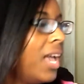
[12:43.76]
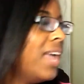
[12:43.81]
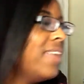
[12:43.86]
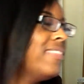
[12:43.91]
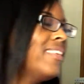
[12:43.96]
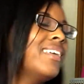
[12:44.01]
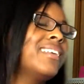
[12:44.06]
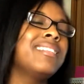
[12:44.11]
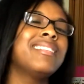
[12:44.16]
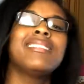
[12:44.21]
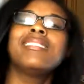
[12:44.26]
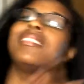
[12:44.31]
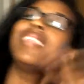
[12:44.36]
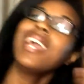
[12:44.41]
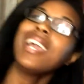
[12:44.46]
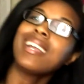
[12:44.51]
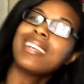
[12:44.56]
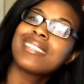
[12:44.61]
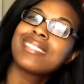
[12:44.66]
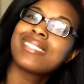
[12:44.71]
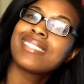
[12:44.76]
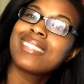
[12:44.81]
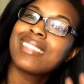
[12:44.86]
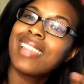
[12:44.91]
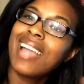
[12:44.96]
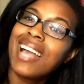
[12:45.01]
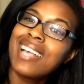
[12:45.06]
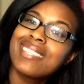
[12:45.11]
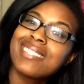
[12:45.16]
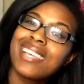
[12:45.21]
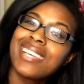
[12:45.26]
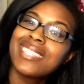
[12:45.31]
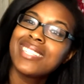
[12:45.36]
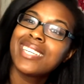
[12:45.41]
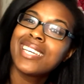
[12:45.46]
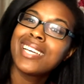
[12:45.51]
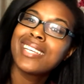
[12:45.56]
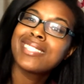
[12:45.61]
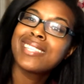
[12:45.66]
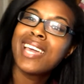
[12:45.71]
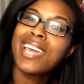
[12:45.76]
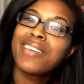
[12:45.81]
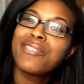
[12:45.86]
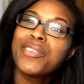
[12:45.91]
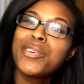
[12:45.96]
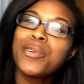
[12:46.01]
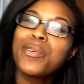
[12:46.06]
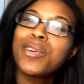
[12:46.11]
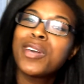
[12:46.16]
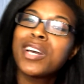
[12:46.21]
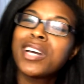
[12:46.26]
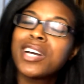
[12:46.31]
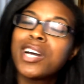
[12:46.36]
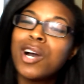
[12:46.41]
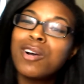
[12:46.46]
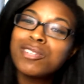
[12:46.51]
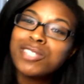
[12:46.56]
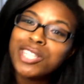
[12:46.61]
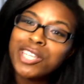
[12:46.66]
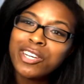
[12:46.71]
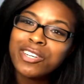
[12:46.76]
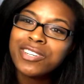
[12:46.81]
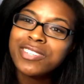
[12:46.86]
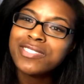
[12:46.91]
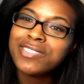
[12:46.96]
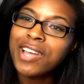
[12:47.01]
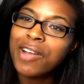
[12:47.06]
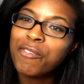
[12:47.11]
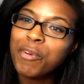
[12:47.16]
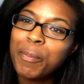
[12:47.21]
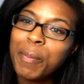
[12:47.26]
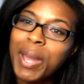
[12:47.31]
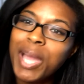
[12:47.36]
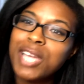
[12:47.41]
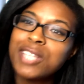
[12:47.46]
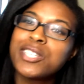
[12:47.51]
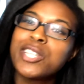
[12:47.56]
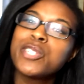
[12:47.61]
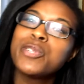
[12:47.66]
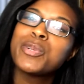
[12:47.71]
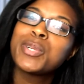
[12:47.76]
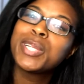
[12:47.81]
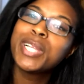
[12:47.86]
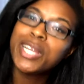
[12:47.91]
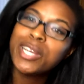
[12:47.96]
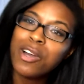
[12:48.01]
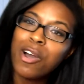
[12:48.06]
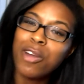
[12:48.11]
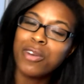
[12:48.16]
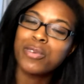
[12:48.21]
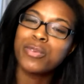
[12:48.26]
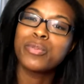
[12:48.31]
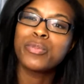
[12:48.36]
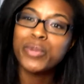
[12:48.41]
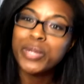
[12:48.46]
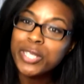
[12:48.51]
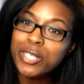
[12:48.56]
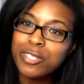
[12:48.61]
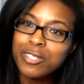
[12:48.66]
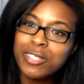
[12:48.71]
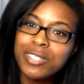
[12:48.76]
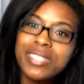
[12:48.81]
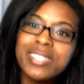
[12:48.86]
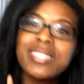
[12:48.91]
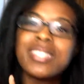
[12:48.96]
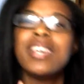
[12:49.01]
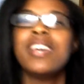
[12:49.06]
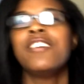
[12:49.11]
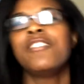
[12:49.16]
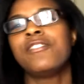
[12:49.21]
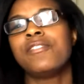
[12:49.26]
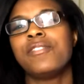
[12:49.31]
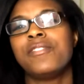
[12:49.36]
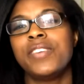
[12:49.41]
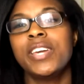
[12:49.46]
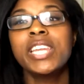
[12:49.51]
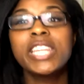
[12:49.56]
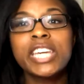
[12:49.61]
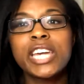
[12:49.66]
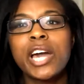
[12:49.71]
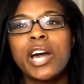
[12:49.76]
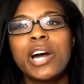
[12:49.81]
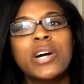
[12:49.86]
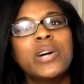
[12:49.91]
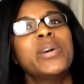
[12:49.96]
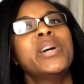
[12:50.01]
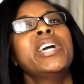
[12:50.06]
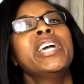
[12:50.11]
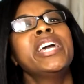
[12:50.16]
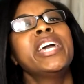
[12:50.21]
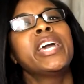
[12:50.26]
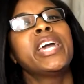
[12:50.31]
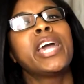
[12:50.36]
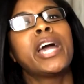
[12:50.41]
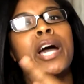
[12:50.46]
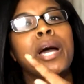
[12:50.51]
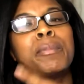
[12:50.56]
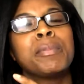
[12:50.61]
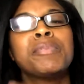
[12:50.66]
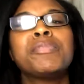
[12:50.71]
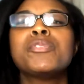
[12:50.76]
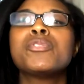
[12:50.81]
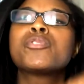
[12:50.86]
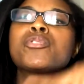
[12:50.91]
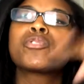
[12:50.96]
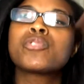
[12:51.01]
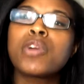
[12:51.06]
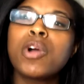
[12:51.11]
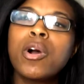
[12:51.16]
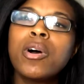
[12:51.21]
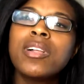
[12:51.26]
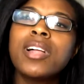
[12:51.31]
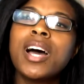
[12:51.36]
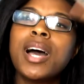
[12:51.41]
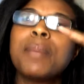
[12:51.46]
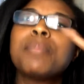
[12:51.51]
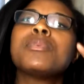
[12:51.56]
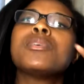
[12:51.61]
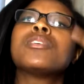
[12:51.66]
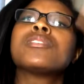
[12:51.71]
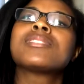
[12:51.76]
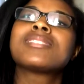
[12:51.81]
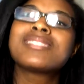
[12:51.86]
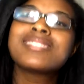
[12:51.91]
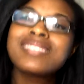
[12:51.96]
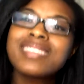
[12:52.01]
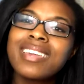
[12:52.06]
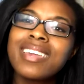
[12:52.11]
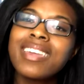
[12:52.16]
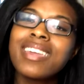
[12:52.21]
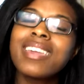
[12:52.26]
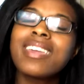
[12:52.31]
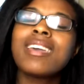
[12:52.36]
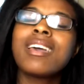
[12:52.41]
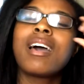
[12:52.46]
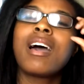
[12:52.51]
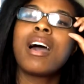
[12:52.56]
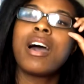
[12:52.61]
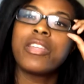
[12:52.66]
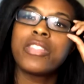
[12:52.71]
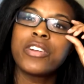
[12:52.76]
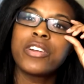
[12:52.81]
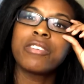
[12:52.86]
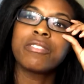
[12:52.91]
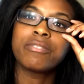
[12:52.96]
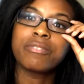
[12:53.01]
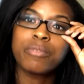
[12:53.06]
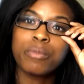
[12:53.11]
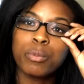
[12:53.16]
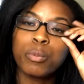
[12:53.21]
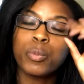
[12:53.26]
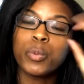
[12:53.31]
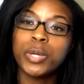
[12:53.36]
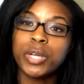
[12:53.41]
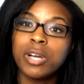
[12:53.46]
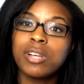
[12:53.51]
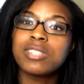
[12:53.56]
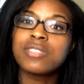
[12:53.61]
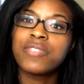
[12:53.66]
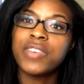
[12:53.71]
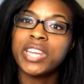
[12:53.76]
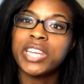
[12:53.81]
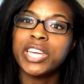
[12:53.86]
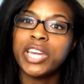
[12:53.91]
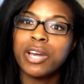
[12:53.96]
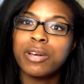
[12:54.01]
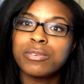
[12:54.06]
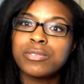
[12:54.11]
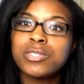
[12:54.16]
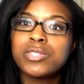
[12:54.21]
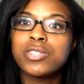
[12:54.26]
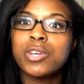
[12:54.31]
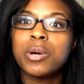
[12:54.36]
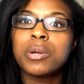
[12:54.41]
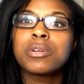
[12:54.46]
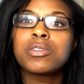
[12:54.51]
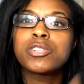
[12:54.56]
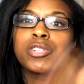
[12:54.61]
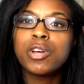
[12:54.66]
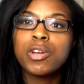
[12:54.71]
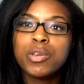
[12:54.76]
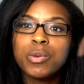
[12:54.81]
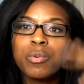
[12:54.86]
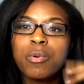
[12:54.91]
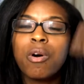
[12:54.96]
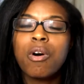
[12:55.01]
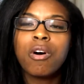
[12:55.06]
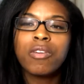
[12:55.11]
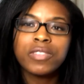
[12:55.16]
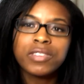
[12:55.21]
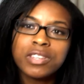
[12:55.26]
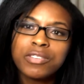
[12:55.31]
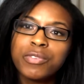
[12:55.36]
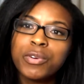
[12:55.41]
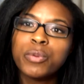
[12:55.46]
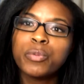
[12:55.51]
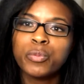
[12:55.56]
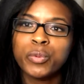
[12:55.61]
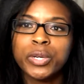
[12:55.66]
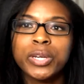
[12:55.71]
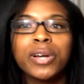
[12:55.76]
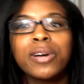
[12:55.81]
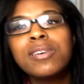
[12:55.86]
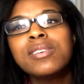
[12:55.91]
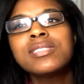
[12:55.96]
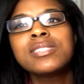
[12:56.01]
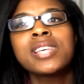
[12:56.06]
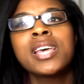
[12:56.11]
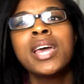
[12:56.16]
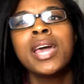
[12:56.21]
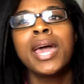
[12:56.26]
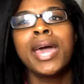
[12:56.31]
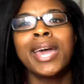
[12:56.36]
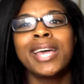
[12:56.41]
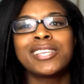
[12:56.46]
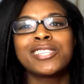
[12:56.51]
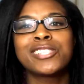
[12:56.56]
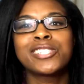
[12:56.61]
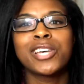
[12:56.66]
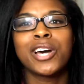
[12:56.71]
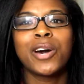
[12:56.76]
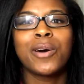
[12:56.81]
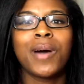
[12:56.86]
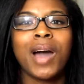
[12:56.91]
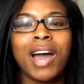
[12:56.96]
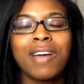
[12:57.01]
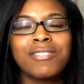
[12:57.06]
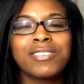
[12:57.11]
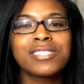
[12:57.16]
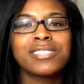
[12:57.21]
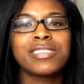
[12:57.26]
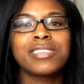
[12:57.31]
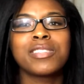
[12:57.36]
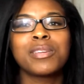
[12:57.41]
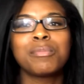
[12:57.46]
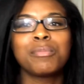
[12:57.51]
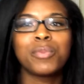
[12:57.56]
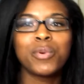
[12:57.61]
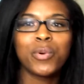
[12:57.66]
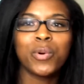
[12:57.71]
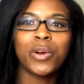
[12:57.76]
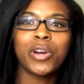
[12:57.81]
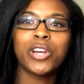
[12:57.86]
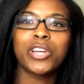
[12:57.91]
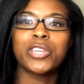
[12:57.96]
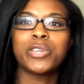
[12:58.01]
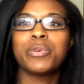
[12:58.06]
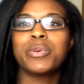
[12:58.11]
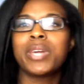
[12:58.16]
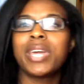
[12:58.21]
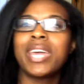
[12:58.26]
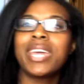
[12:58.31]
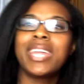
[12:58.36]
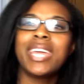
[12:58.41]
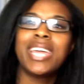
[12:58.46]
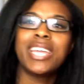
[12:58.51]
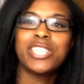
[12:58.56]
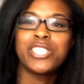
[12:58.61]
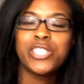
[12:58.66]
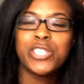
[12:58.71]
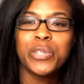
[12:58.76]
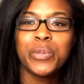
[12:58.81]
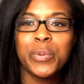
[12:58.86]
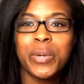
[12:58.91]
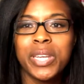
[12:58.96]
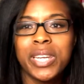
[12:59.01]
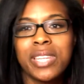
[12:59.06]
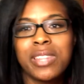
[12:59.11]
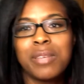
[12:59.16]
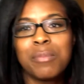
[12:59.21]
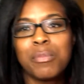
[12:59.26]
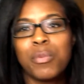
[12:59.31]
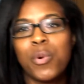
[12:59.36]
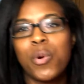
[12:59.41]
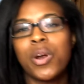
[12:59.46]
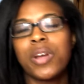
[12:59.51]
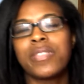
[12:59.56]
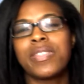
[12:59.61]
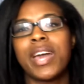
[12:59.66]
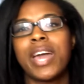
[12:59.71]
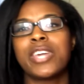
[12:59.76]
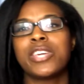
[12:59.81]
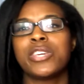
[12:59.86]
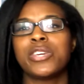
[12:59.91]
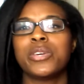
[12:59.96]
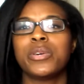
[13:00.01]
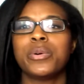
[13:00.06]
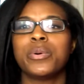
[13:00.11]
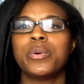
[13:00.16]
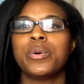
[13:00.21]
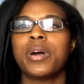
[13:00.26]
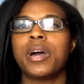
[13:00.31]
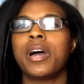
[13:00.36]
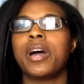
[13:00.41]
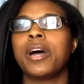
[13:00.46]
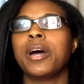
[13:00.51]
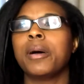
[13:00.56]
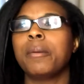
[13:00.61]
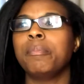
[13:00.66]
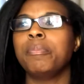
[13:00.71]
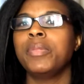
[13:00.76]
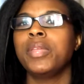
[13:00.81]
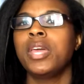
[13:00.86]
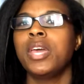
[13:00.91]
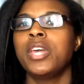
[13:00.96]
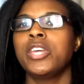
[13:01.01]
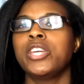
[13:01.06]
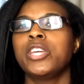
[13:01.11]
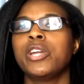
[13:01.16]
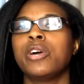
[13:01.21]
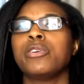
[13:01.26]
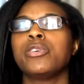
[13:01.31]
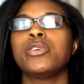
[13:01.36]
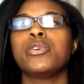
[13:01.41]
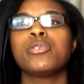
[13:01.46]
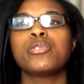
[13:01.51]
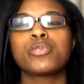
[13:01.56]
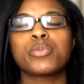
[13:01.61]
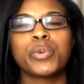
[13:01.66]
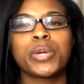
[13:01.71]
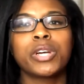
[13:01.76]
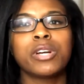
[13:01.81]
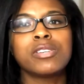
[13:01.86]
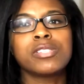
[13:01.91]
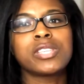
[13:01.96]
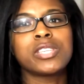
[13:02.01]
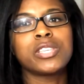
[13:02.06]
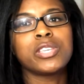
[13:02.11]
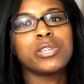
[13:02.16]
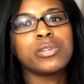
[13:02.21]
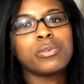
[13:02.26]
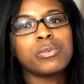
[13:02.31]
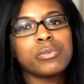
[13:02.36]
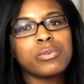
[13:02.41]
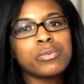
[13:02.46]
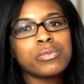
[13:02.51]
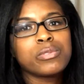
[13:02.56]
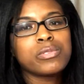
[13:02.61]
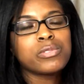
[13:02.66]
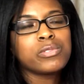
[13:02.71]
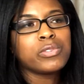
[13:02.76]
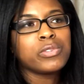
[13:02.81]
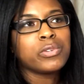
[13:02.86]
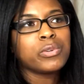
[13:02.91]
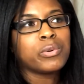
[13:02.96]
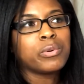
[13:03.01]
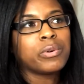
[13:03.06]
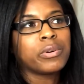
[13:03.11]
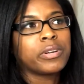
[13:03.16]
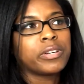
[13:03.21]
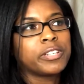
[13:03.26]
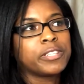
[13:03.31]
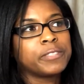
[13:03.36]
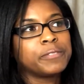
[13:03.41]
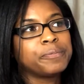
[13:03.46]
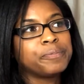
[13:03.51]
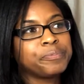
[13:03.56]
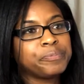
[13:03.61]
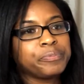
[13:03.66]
And then last idea is that if you go to your Discover page and you click on a Reels video, if you scroll up, you'll see other Reels videos. So it'll show you all the different Reels. And so obviously the more you get into it and the more that you, use Reels and use your